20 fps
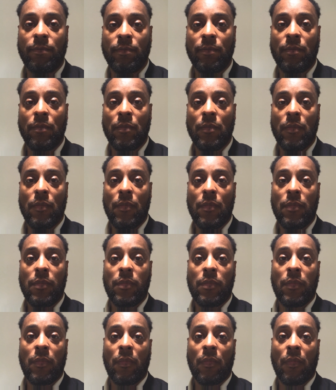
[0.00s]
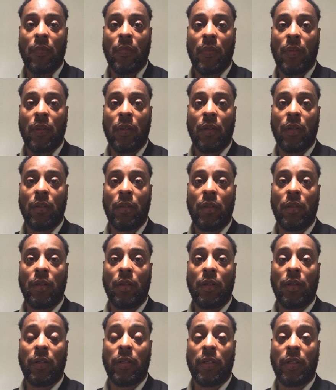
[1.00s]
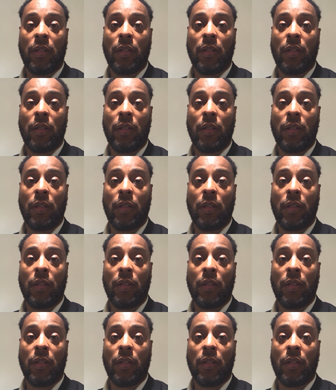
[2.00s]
(no one is talking)